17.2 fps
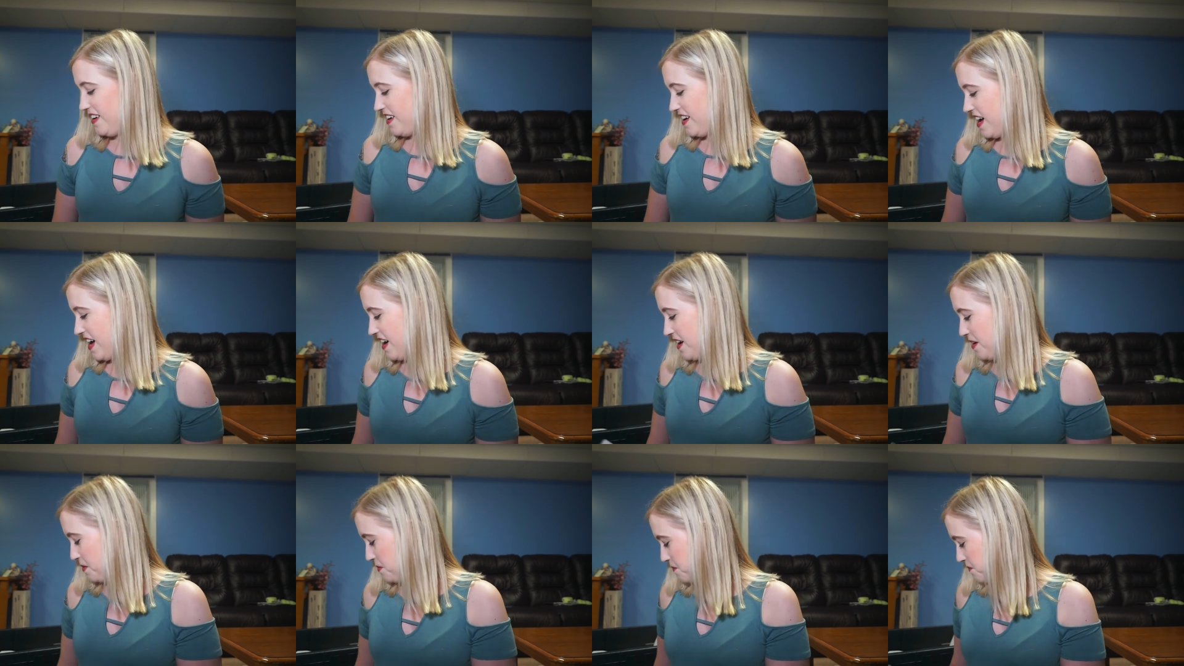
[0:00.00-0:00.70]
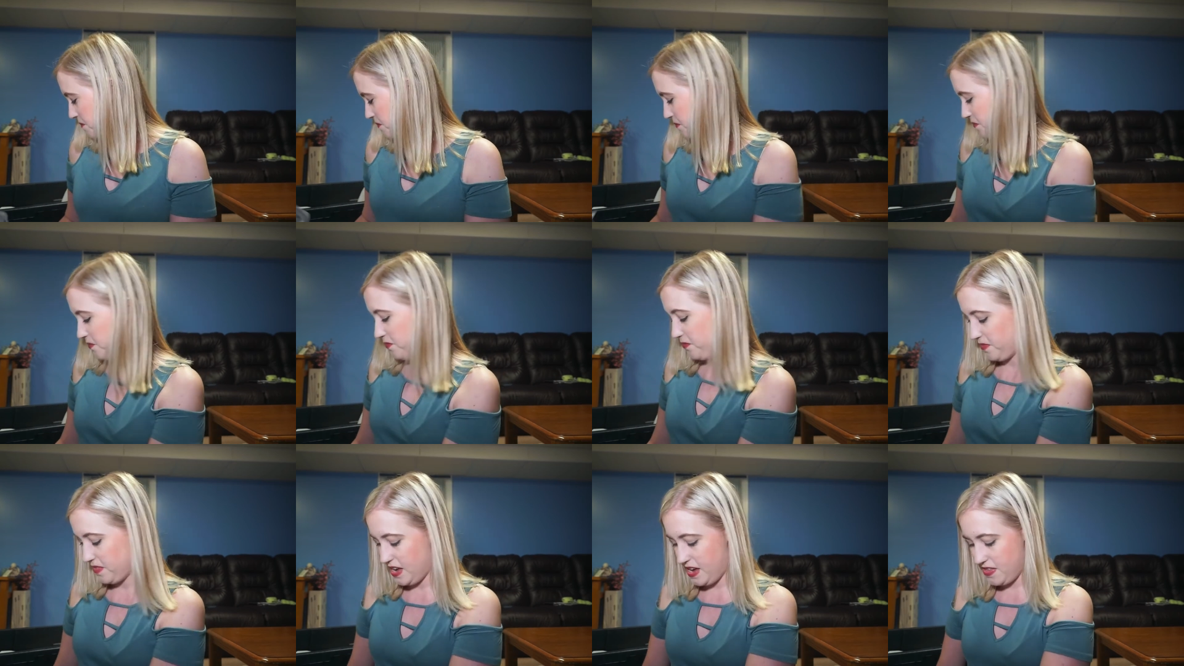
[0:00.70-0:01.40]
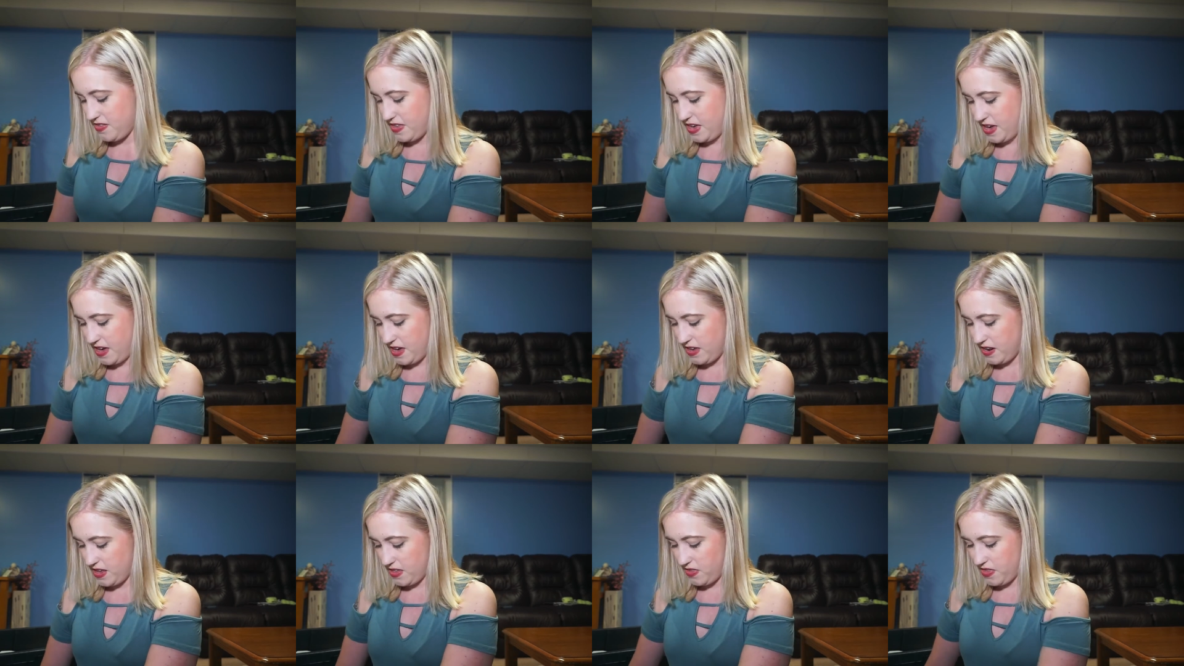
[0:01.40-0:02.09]
Um, and
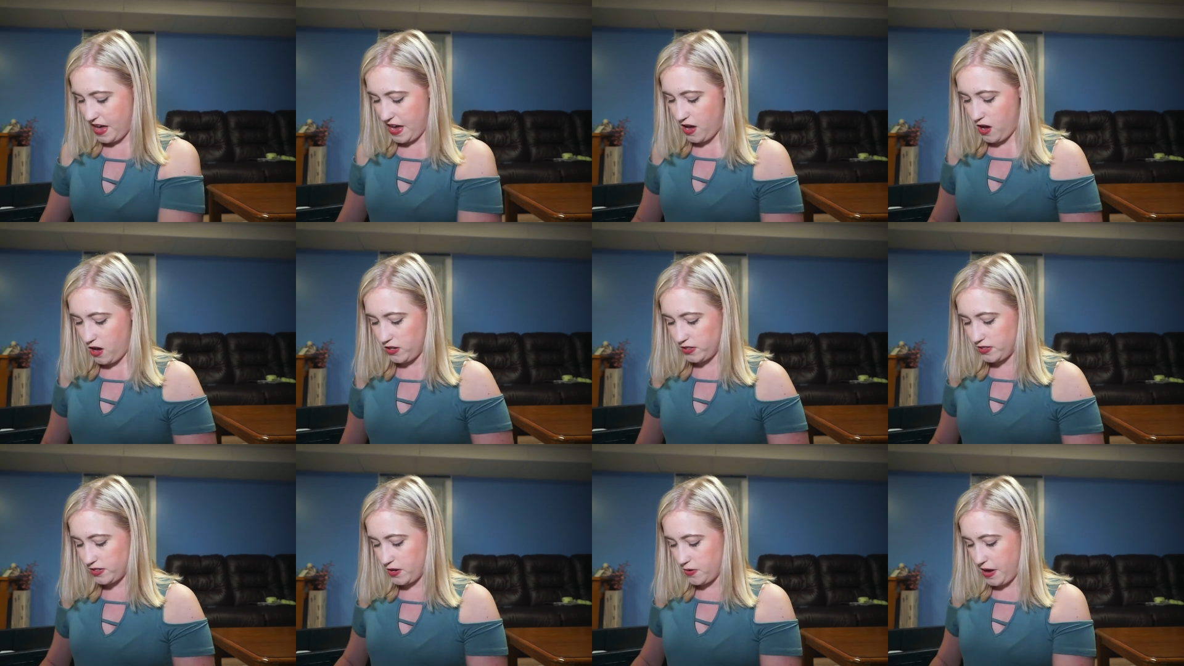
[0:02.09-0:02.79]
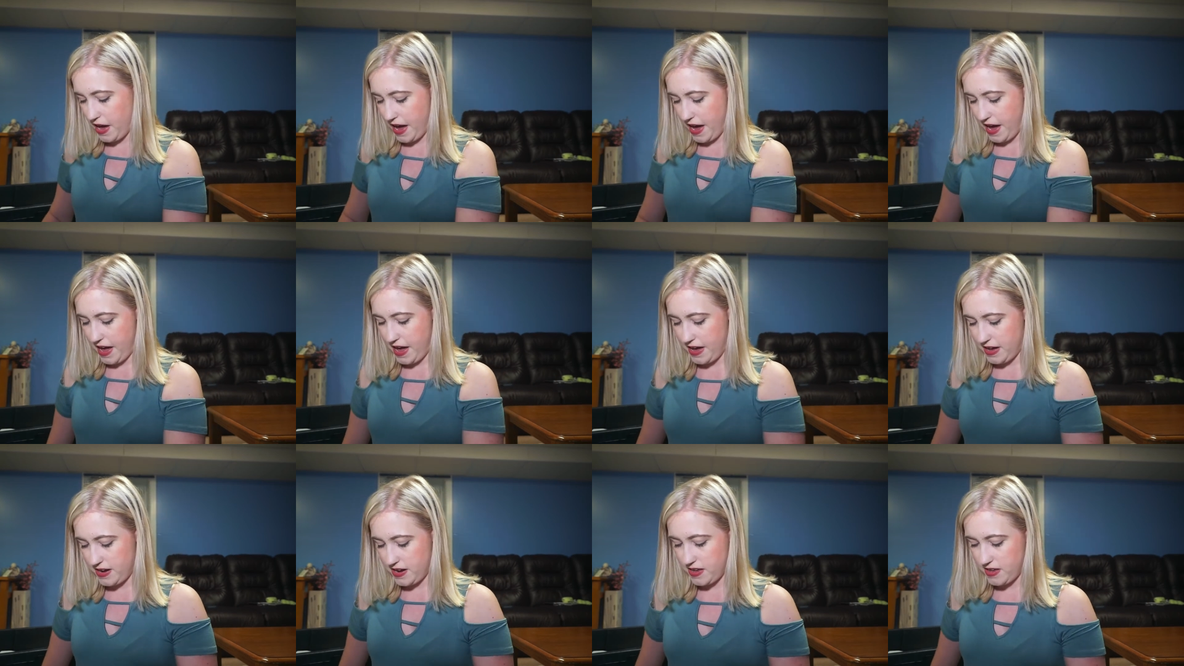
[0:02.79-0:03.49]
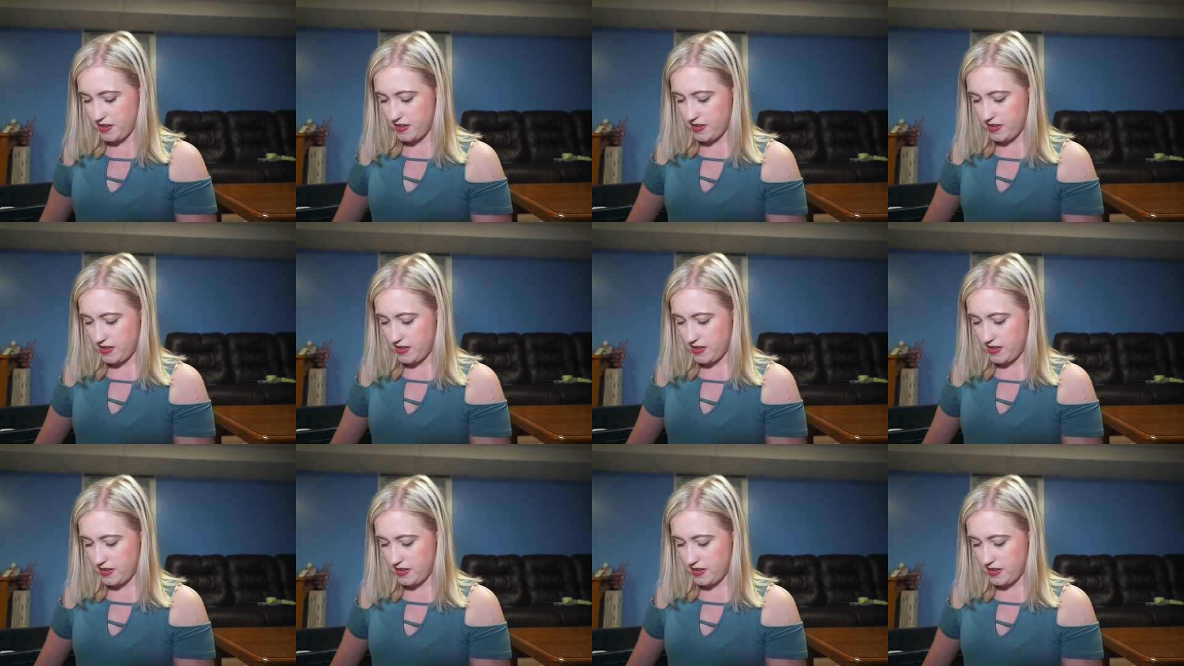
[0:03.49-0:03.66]
then they also had